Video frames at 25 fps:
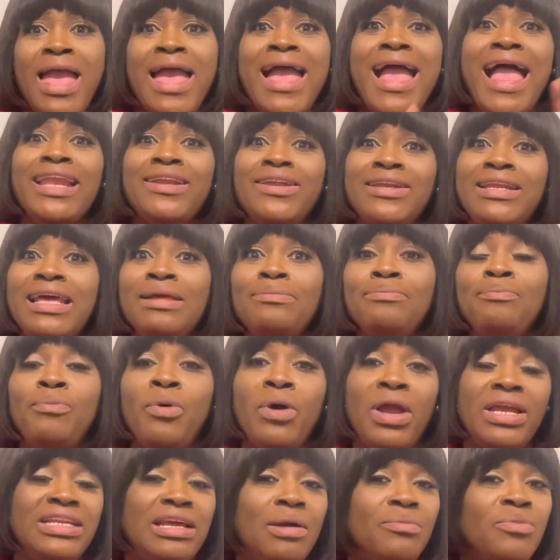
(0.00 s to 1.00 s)
Another
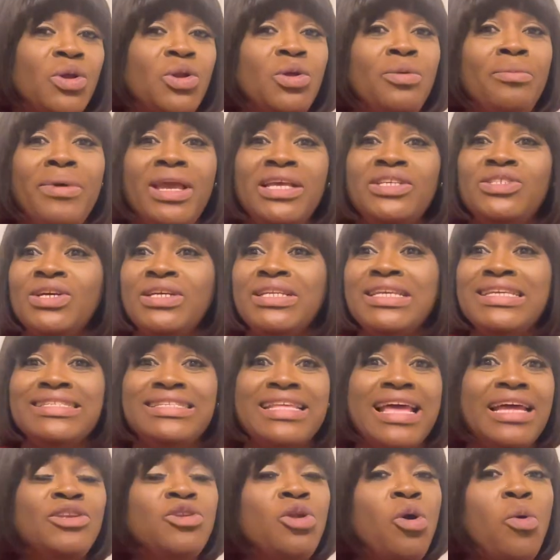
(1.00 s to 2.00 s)
point I'm going to mention is
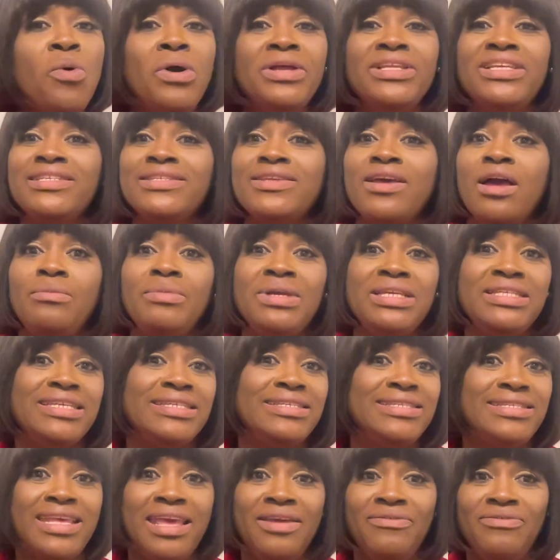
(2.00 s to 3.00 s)
that no one is coming to
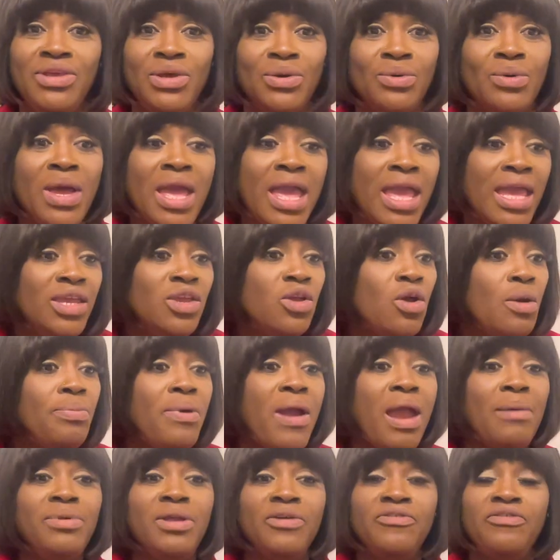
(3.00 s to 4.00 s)
save you. You'll
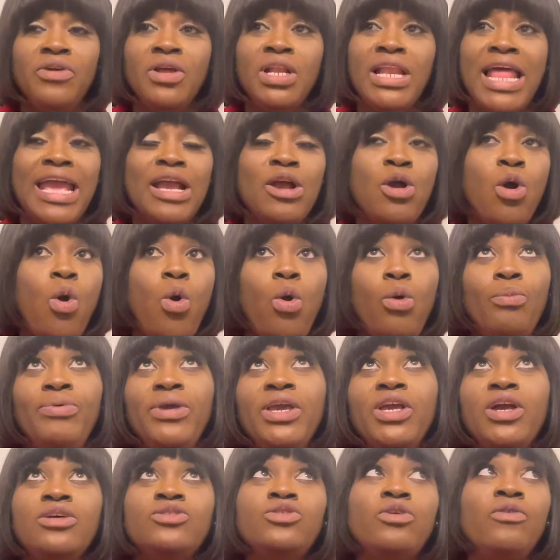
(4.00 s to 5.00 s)
probably feel like, oh,
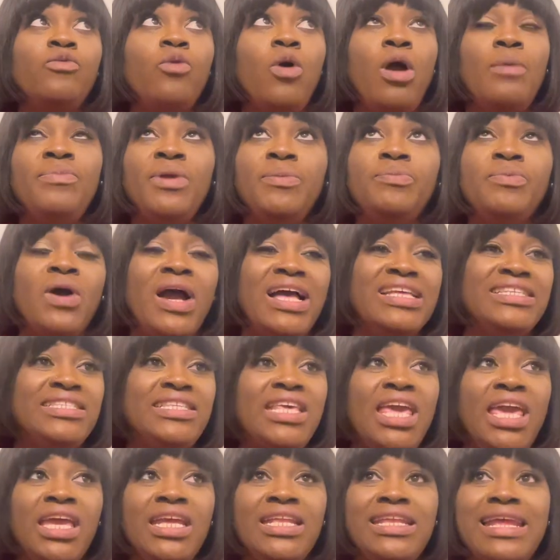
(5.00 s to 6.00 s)
because of what people are
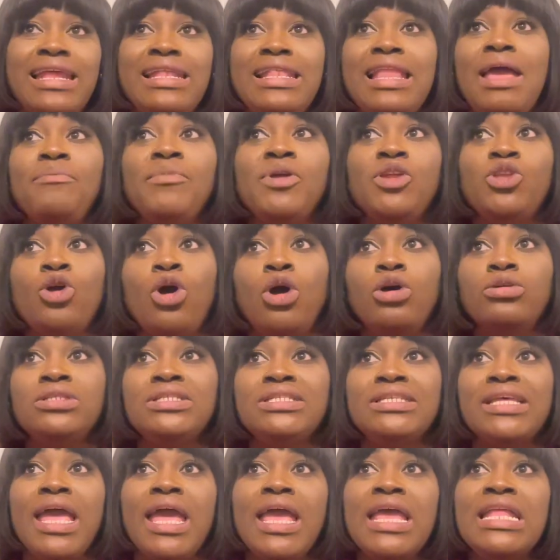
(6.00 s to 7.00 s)
saying, then let me not
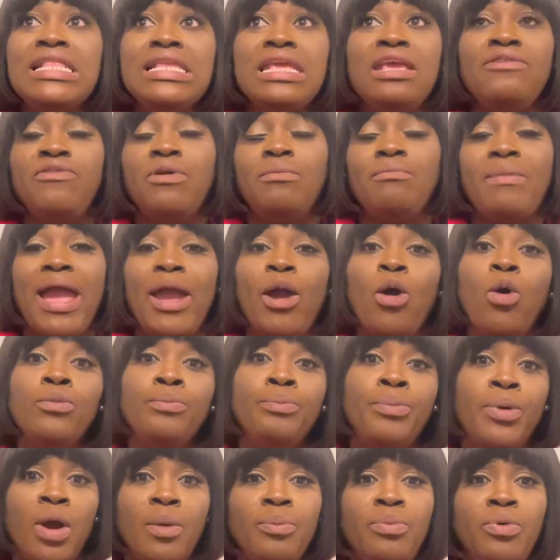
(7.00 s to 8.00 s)
live in my own
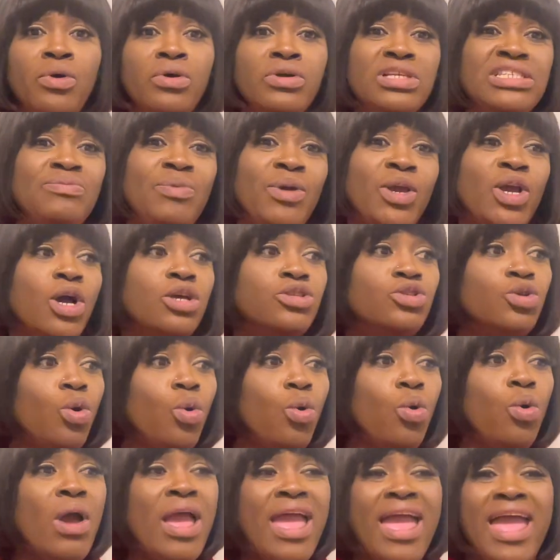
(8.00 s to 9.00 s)
purpose, because,
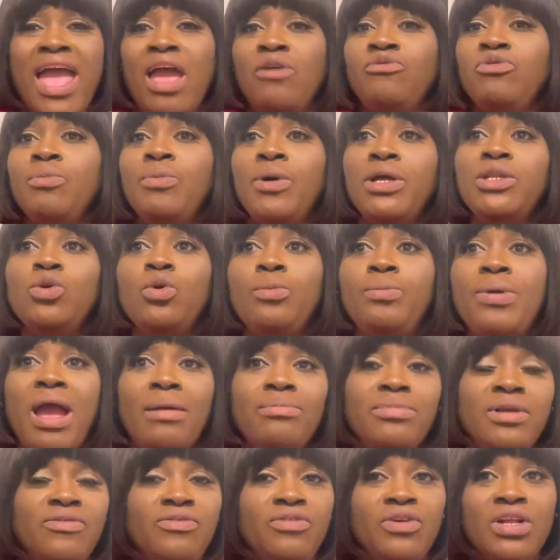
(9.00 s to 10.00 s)
oh, everybody will
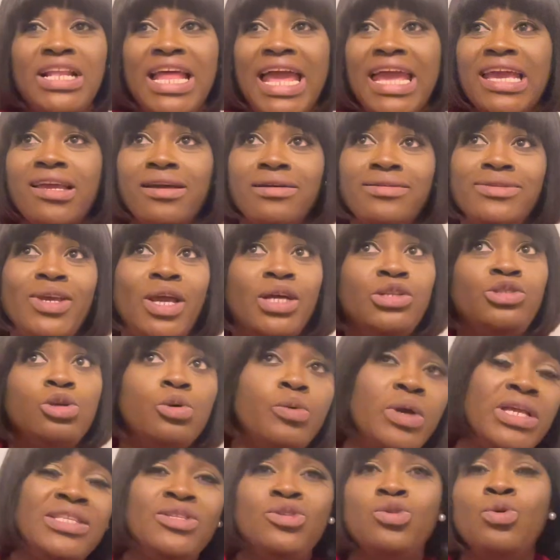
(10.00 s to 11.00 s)
probably feel like, oh, you're
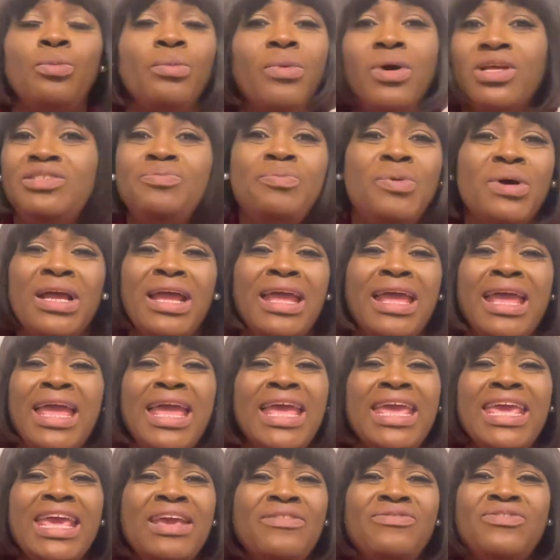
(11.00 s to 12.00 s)
doing too much. But
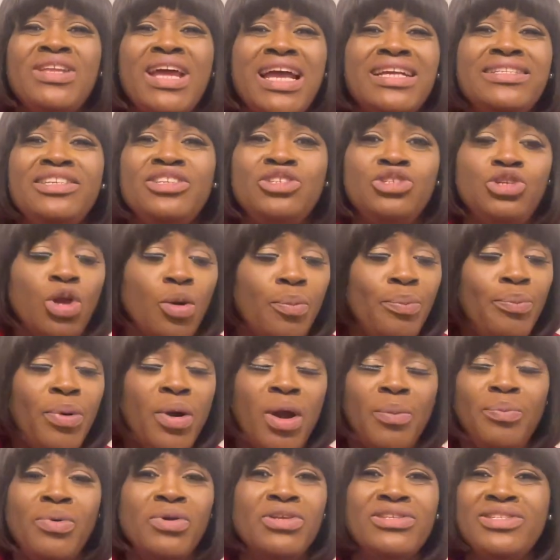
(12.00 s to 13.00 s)
if that is your
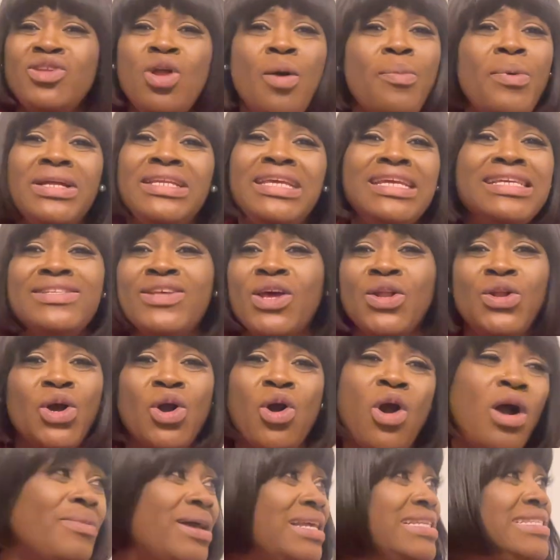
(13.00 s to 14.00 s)
purpose, nobody is going to
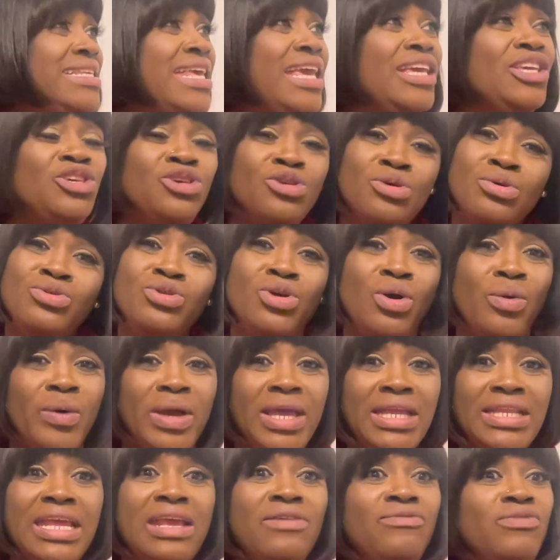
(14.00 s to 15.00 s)
come and say, you do
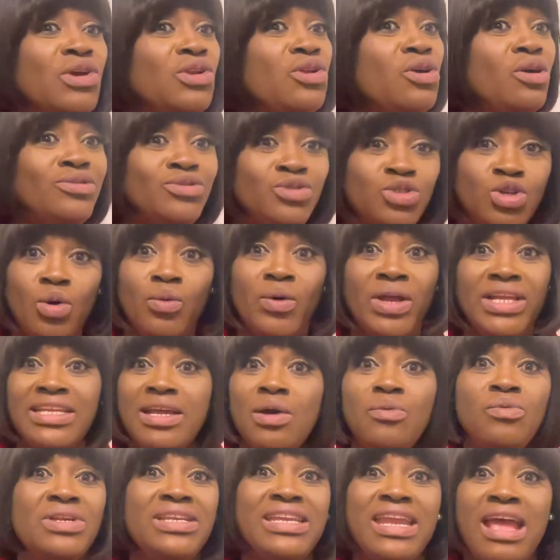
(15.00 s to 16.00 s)
it. If you don't do it, they
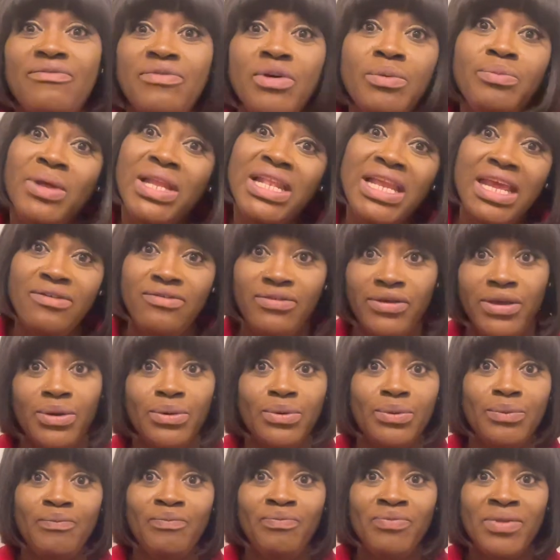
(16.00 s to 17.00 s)
will never believe
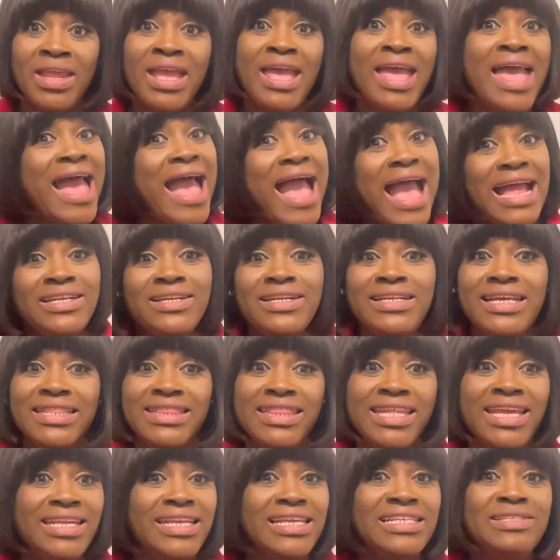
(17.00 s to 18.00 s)
you. Another
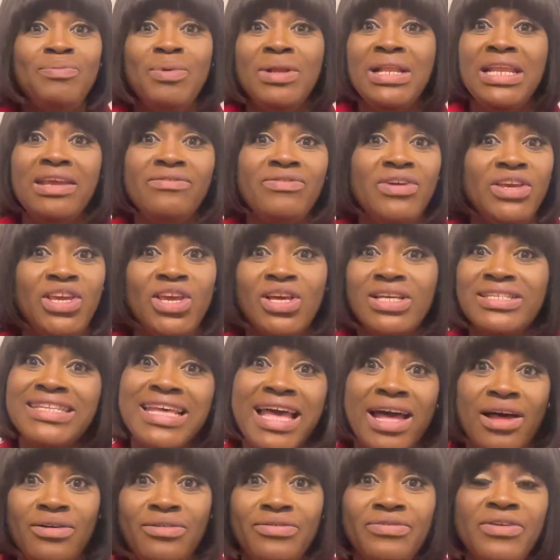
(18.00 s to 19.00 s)
thing is believe in
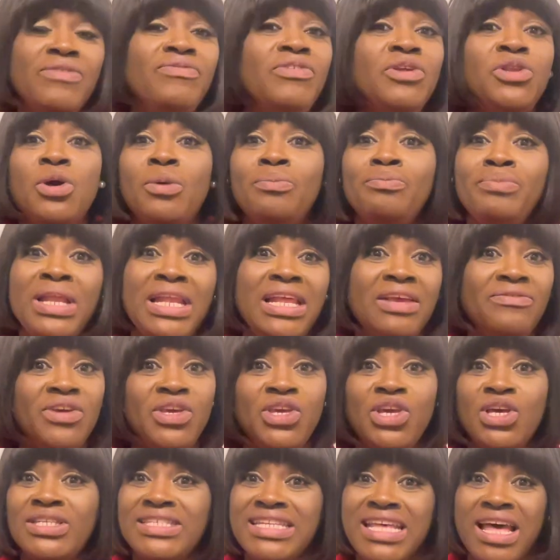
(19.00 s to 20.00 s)
yourself. If you don't believe in
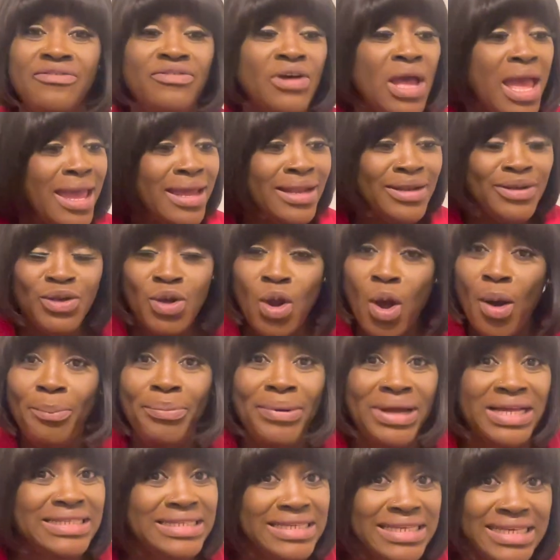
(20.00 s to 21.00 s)
yourself,
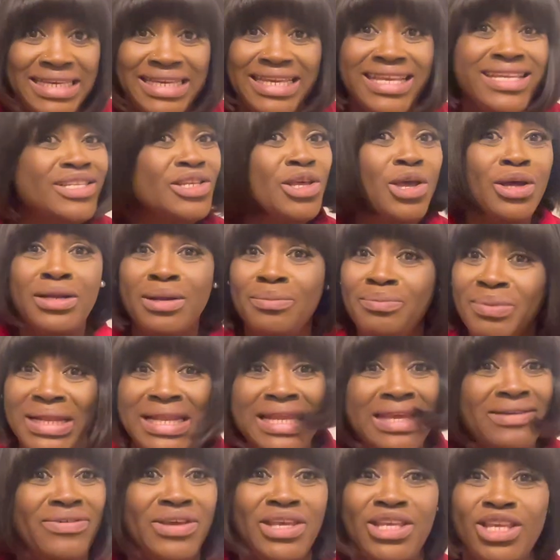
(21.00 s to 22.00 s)
nobody is going to
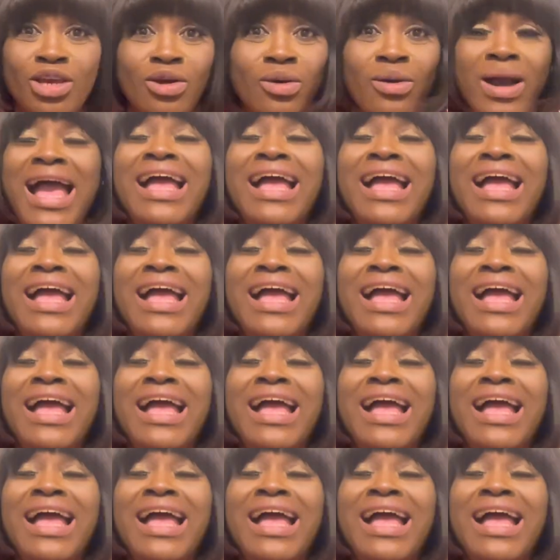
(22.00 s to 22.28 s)
believe in you.